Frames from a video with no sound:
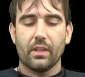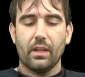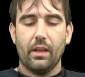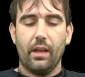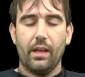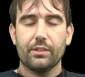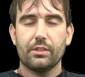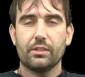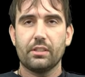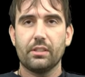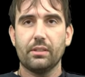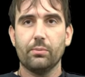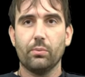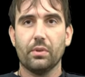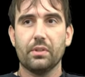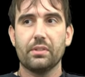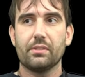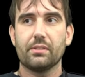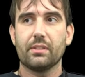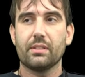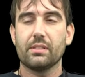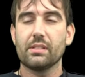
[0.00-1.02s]
Uh, she
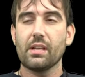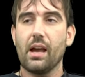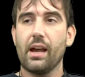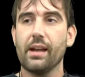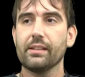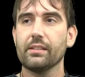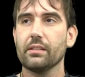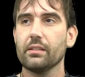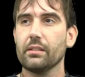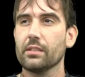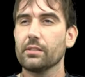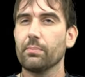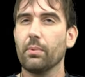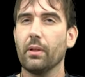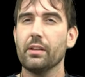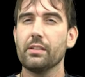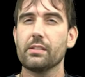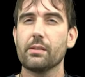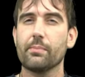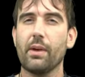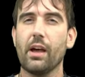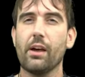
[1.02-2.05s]
was designed to
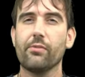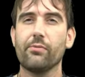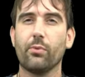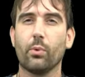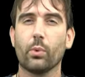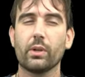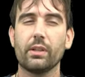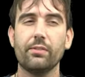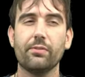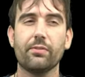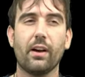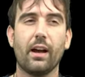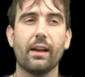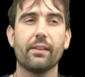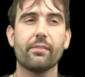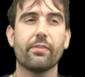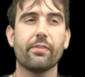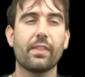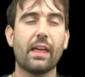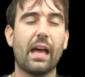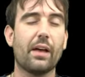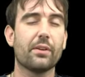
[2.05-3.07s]
displace about
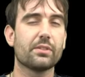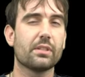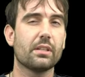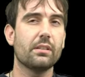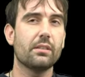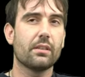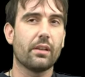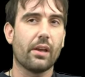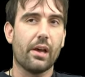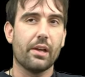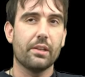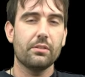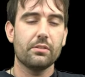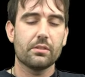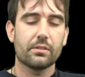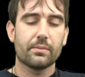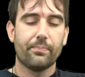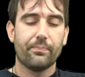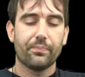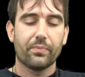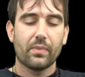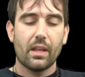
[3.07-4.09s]
45,000
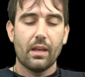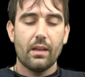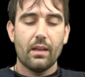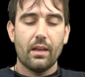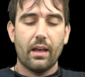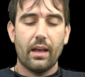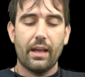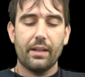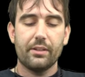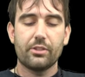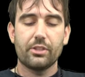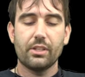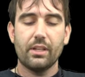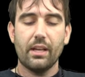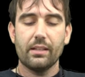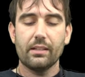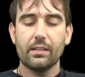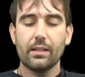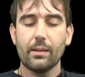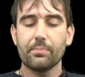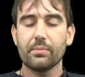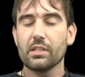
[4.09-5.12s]
tons, and she
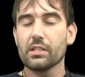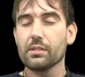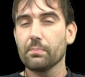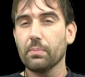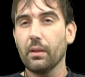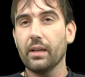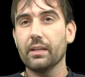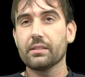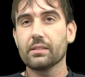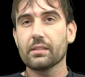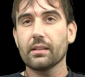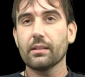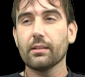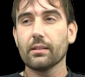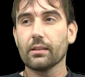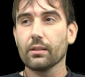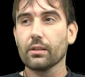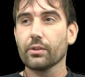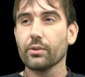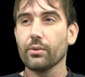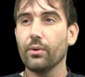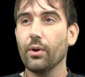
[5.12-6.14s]
ended up displacing a
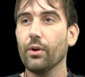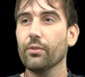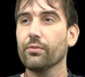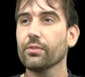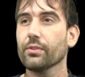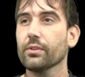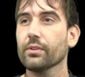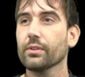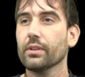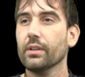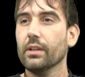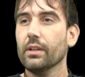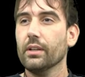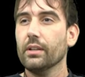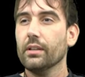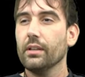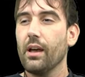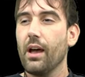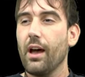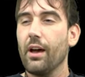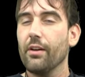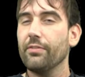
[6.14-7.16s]
little over
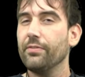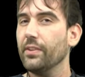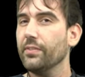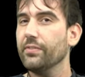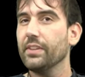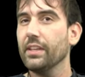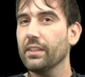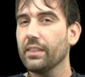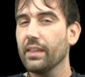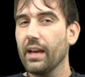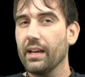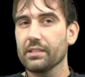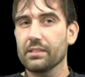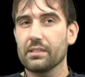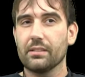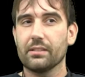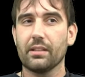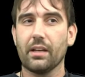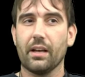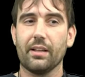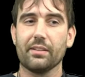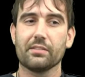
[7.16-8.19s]
uh,
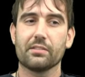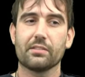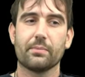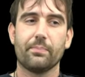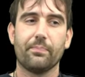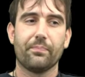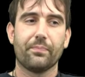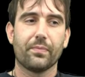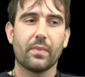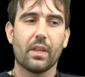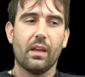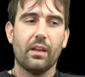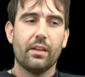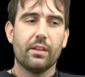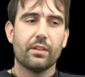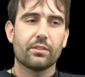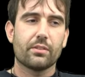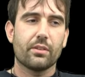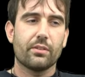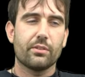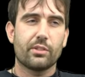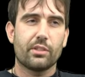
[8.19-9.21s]
50,000 tons.
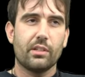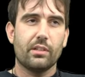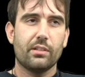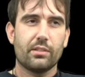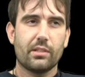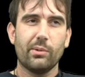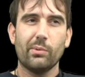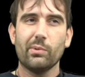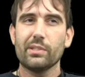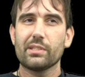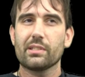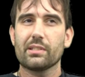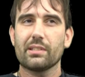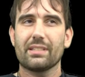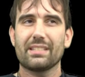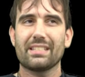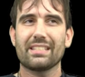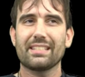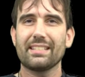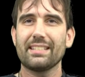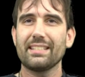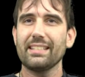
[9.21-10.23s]
So she, she was
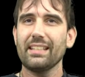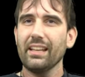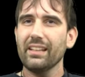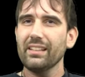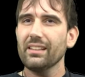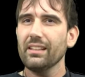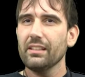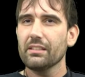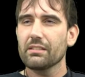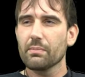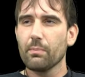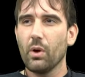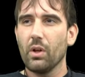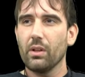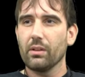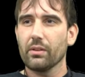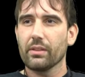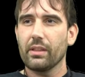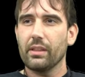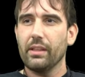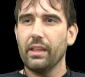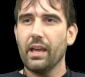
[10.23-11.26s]
slightly
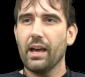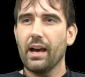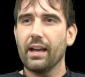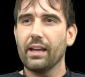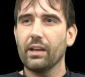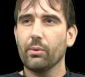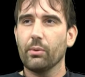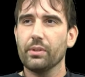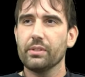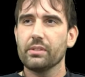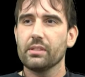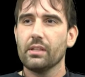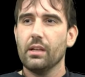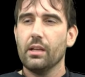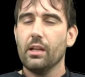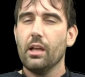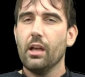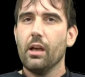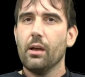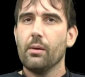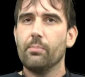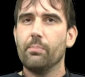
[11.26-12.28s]
smaller than the Iowa's,
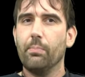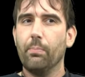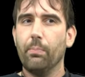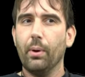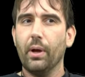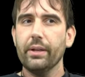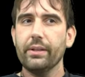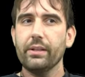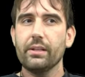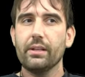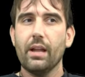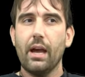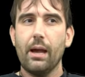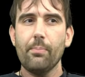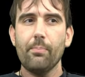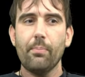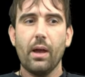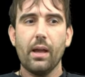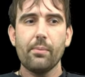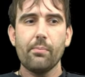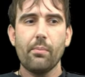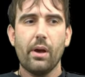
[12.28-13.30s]
but
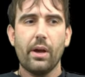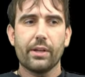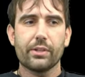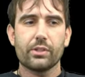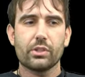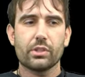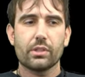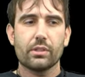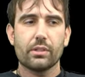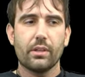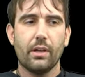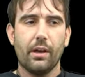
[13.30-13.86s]
not by much.